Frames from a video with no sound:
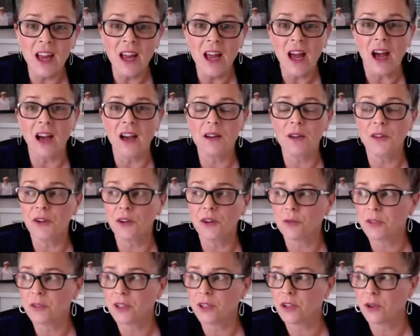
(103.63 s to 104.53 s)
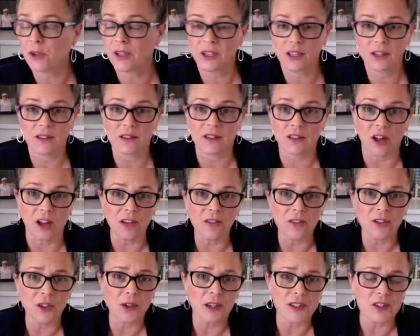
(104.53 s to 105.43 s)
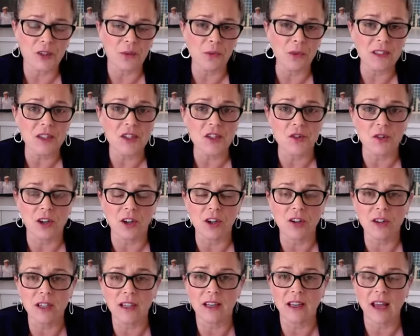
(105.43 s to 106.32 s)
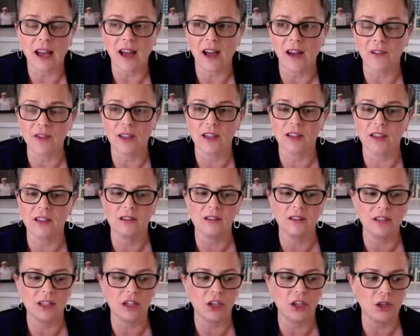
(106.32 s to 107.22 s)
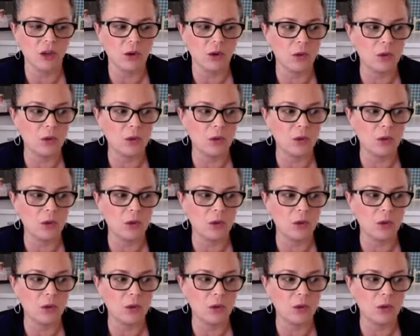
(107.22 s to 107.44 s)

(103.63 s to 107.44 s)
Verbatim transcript: uh, there you know a lot of you guys are really struggling having you know